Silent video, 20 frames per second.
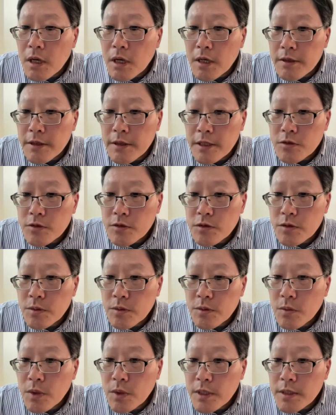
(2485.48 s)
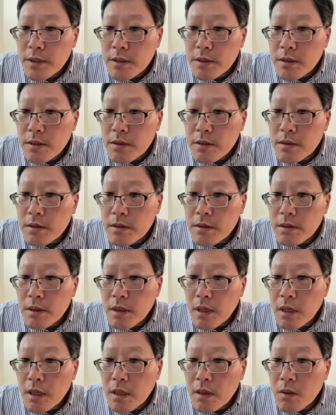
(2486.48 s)
Uh, next question. What
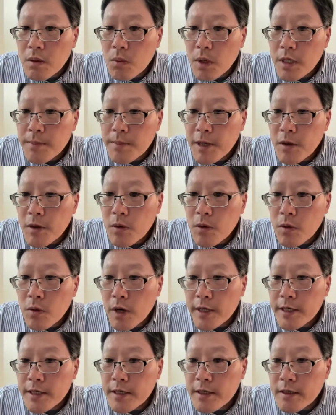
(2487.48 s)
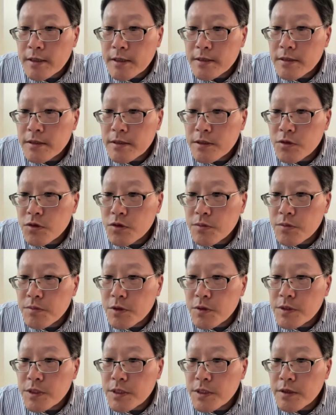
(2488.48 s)
what about chronic listening to
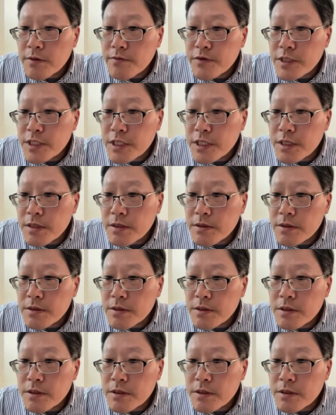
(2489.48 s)
music of teens?